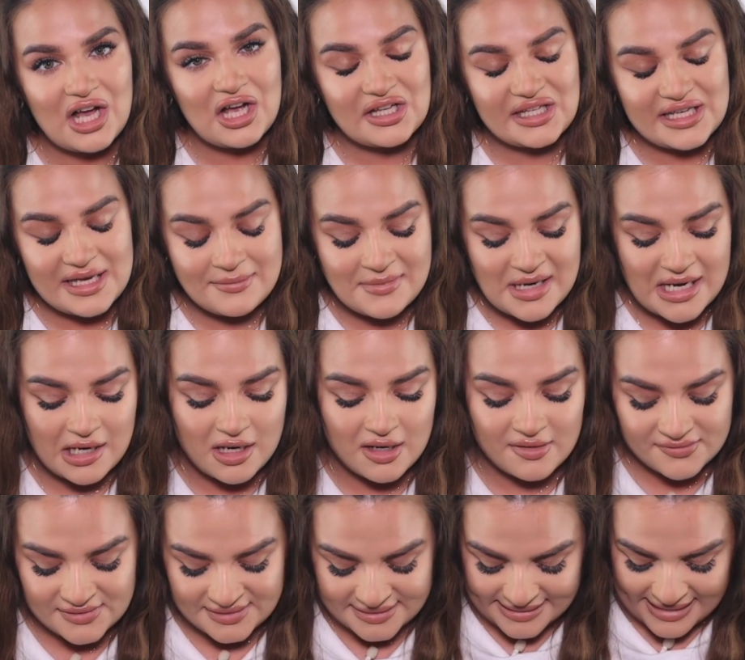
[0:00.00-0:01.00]
Okay, my
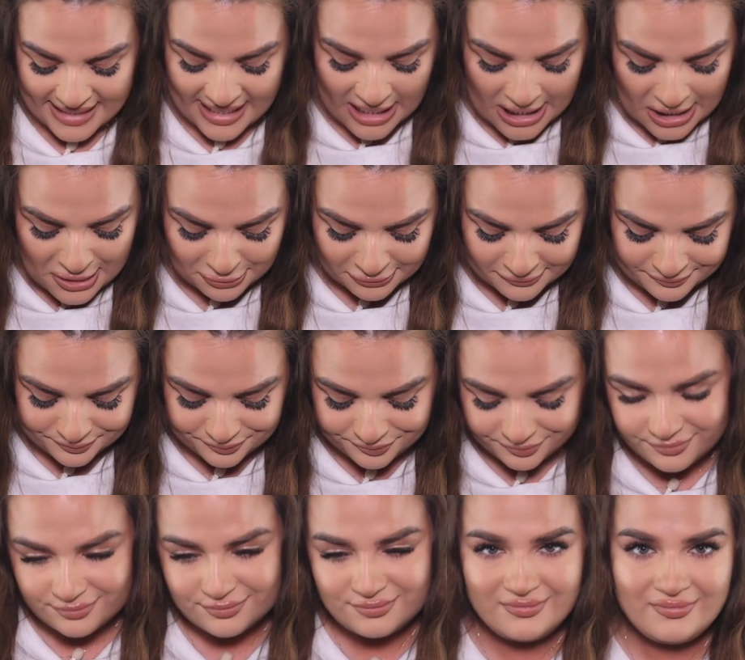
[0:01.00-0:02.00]
loves, now
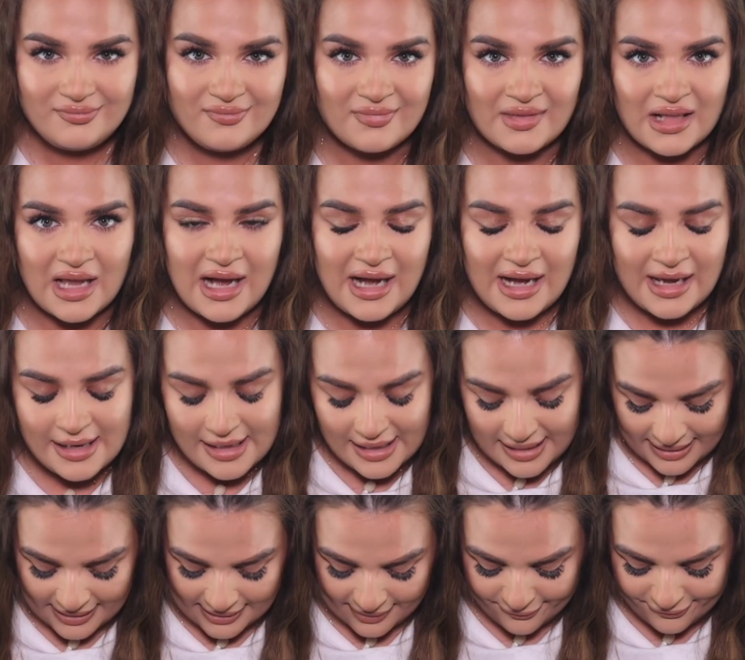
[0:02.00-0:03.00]
I
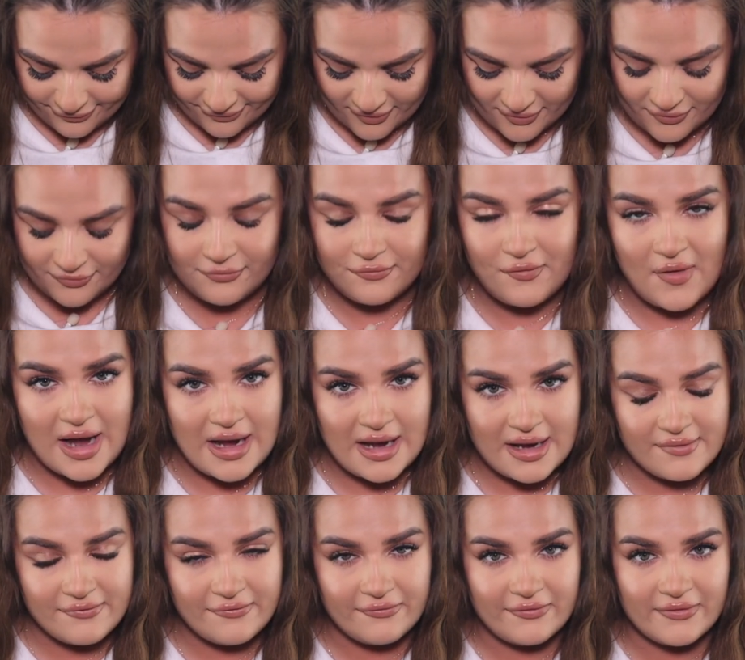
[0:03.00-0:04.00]
have
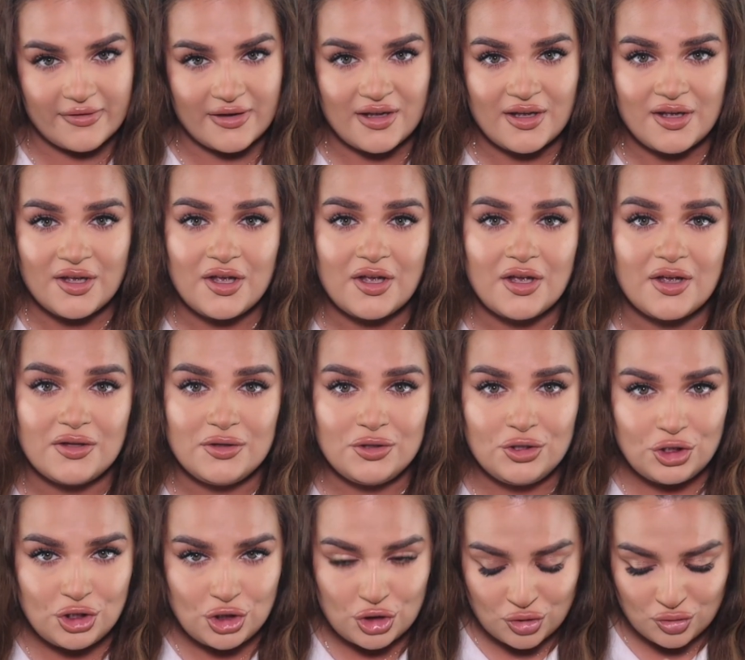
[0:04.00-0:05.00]
five
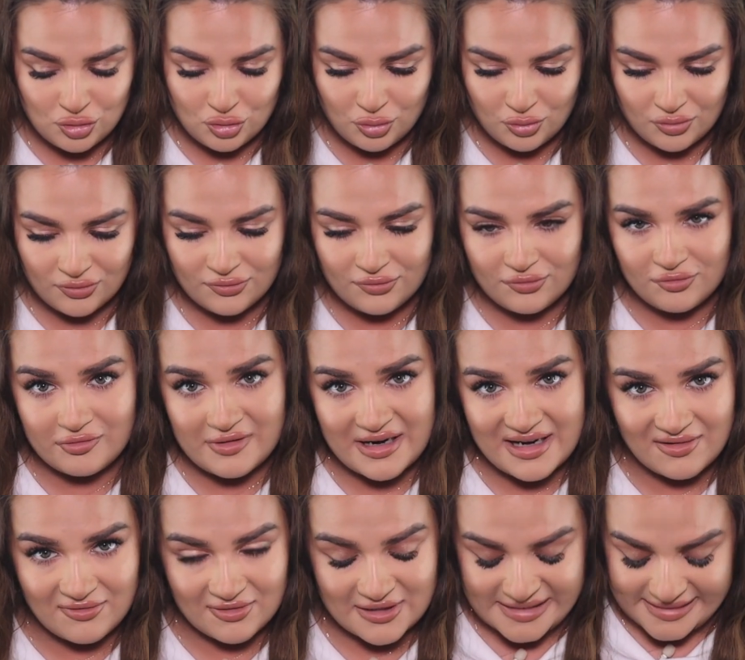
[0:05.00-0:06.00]
new
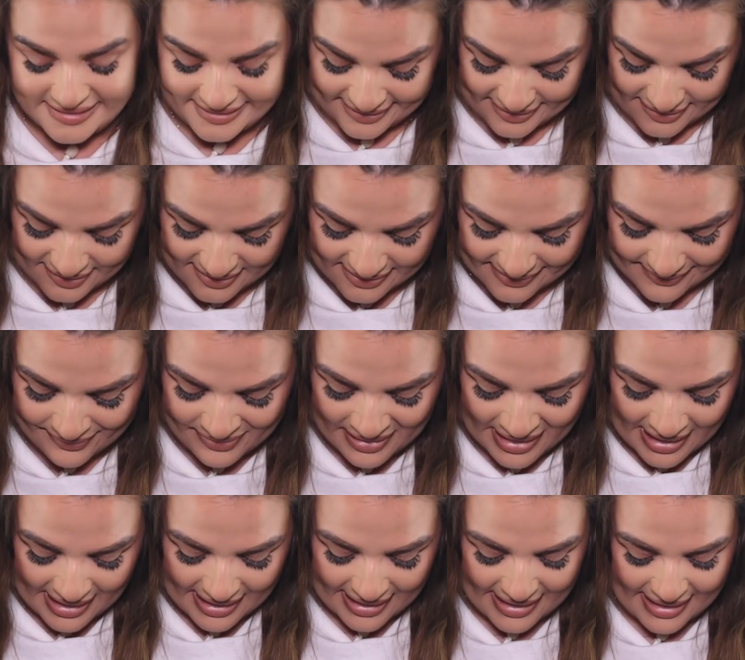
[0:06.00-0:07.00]
fragrances
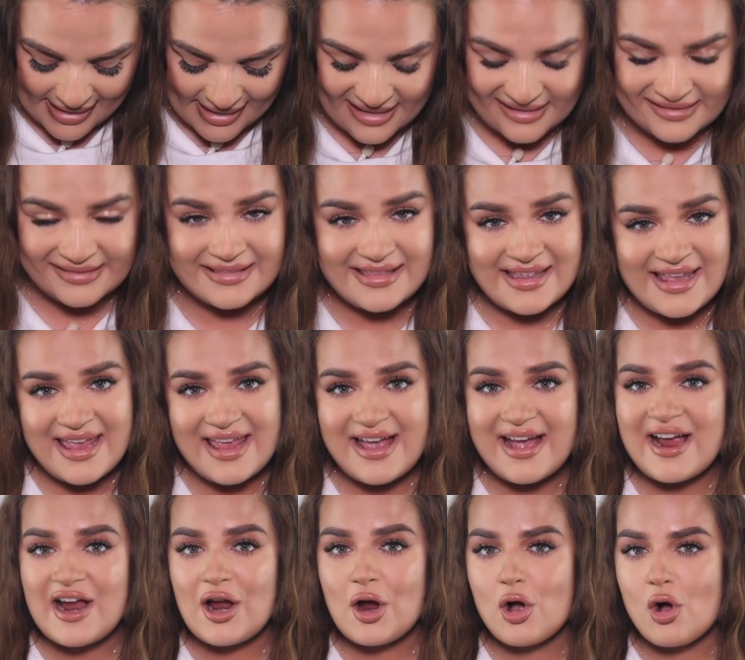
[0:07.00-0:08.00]
and they
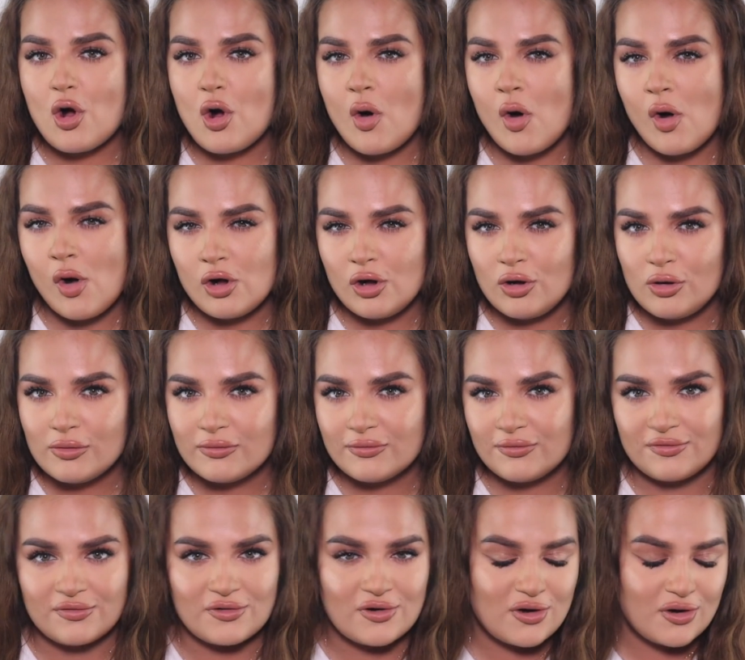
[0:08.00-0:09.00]
are all
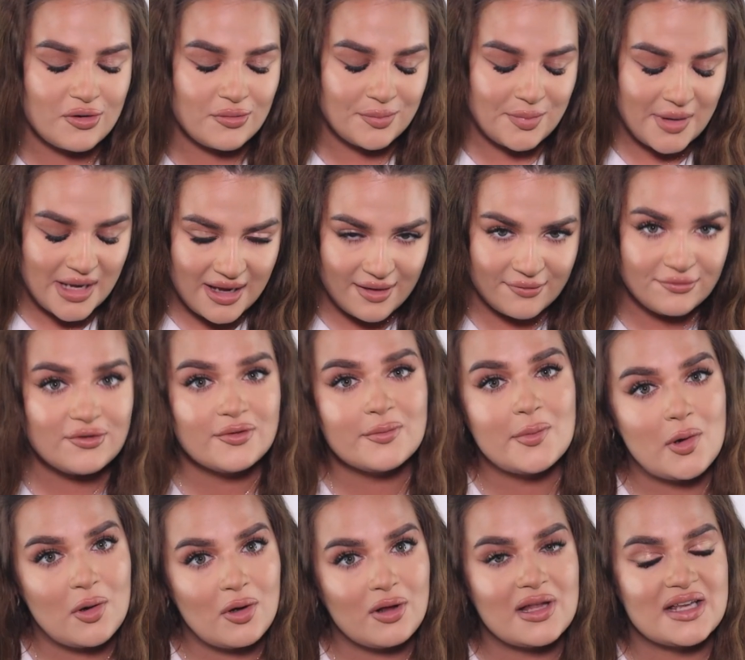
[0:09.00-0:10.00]
from
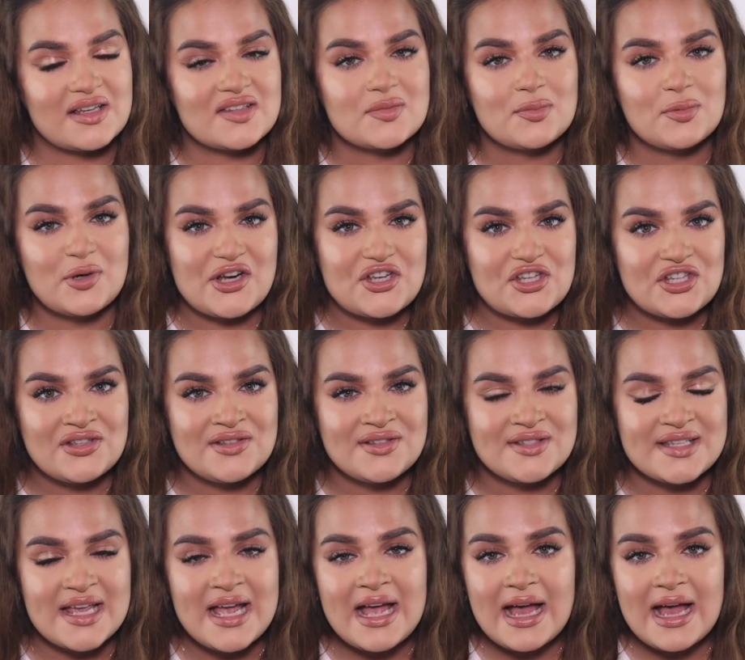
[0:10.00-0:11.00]
Perfume Oil Expressions.